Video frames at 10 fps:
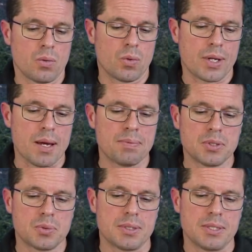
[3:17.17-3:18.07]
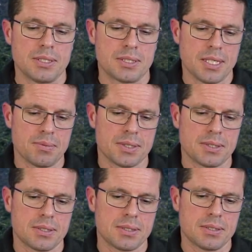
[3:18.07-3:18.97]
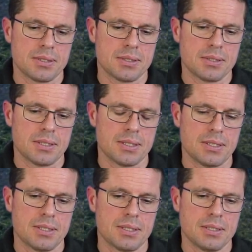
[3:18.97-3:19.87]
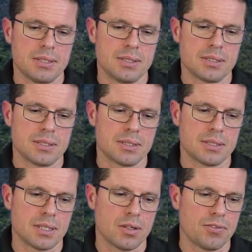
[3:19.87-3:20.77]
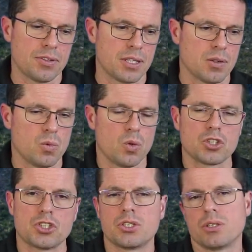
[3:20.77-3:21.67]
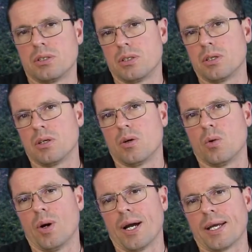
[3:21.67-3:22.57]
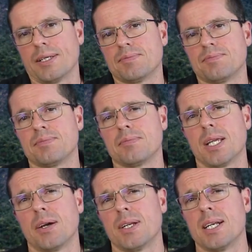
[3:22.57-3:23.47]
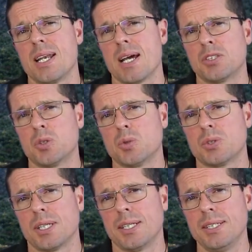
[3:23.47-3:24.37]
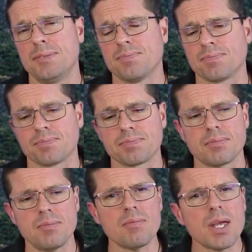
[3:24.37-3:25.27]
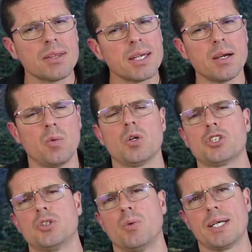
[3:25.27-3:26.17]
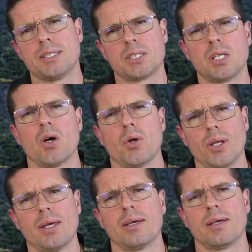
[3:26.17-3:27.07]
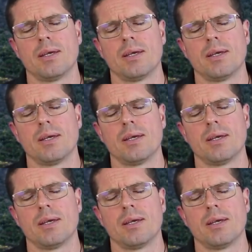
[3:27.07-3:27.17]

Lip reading: What happens with these sediments is they often get washed away. Now, in a natural setting, they get washed away slowly.